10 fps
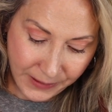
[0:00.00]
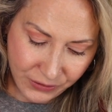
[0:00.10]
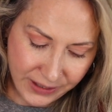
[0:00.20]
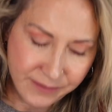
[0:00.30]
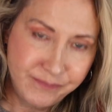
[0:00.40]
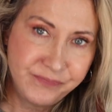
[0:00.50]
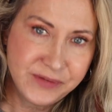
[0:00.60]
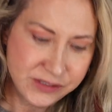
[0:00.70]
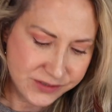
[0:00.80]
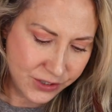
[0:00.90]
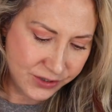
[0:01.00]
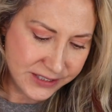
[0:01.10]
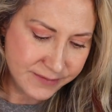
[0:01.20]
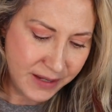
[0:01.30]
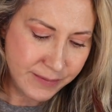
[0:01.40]
Okay. So
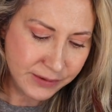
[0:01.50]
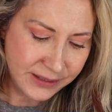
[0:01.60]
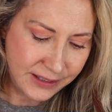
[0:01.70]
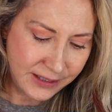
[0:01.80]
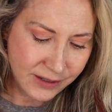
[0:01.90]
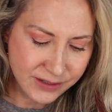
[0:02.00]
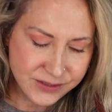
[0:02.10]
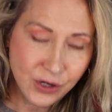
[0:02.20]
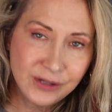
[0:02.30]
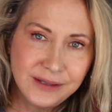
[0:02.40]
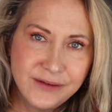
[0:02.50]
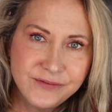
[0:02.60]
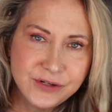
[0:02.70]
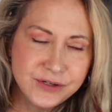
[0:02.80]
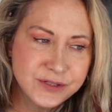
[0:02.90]
this Maybelline, it's called
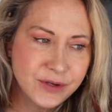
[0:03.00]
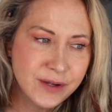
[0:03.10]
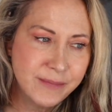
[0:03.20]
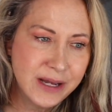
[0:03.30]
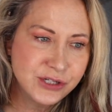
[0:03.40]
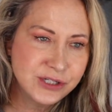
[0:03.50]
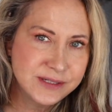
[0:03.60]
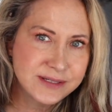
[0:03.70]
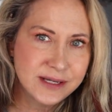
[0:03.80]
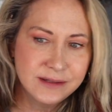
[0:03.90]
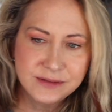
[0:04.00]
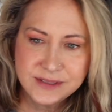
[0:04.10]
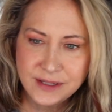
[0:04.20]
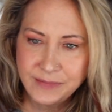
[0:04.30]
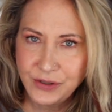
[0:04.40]
Lifter, so I imagine it's got
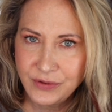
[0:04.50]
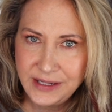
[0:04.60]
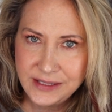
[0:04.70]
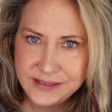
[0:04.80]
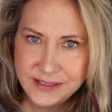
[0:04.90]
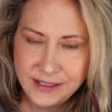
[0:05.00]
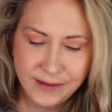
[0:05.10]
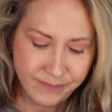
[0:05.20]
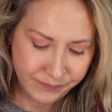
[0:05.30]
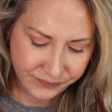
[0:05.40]
some ingredients in it